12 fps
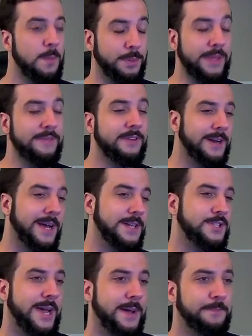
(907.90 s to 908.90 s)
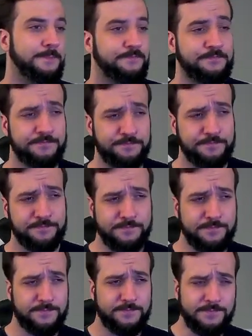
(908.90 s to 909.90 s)
Believe it or not, chat,
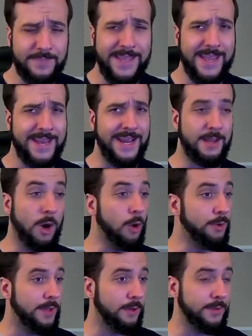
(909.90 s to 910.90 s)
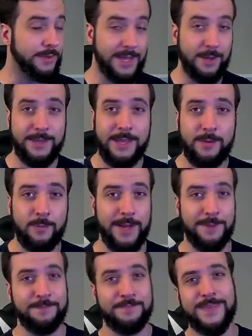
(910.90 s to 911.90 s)
in a, oh, they only get
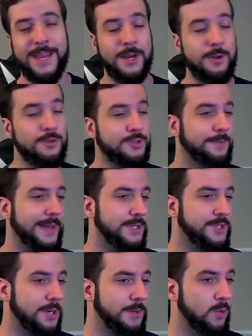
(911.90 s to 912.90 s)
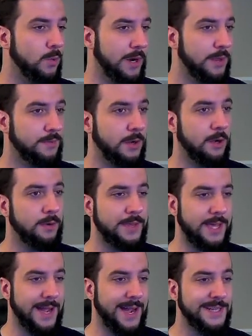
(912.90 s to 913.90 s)
one. In a neutral matchup, you want to throw
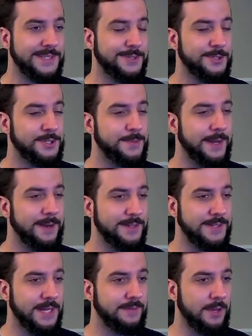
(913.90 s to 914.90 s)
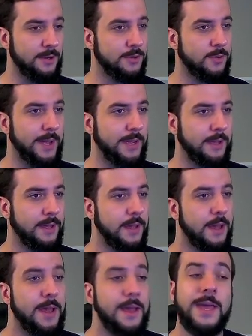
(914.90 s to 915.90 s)
the icicle spear instead of the earthquake.
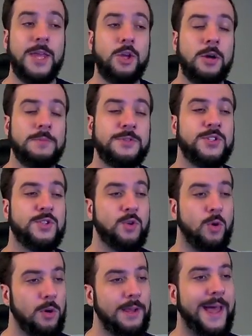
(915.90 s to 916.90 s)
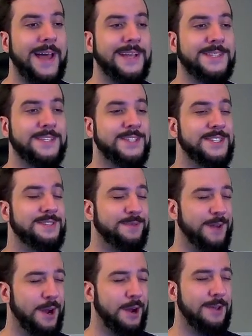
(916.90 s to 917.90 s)
In comes Snorlax. This is
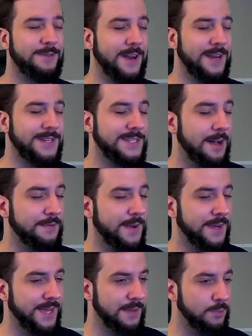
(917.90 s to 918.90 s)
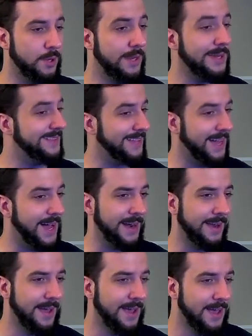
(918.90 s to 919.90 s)
very, very tough. Again, putting a
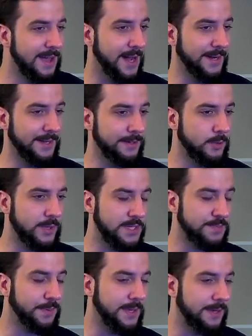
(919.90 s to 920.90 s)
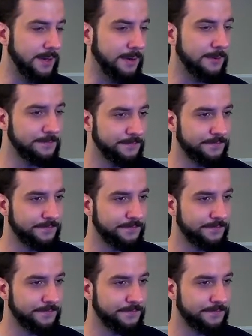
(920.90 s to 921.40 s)
lot on Nidoqueen's plate here.